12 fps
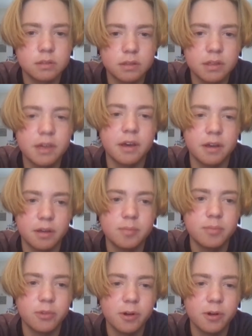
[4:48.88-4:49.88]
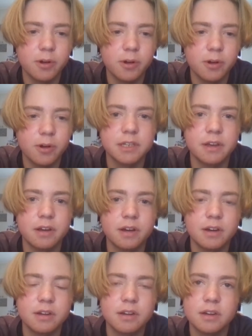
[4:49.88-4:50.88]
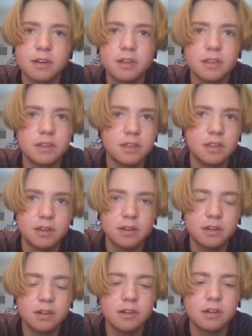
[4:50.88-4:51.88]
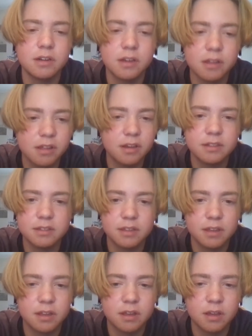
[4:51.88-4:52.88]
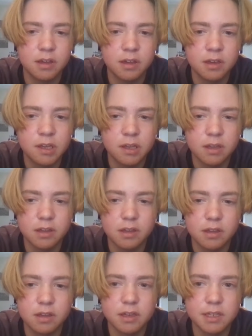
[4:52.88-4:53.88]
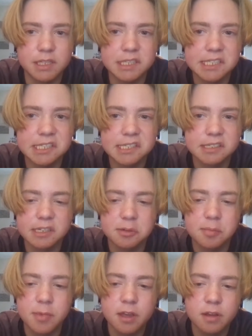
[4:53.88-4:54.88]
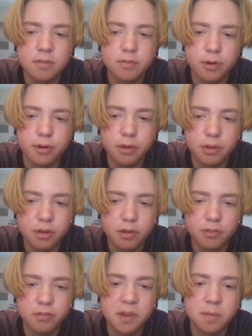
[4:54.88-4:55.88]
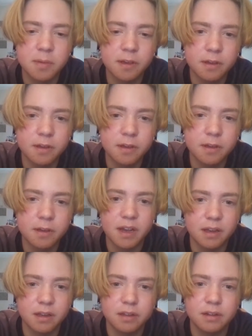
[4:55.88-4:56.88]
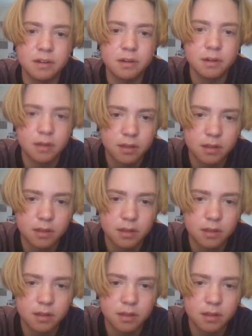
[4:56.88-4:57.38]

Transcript: Yeah, pretty much. Yeah, I don't know. I think it's just because I've been through a fair bit, and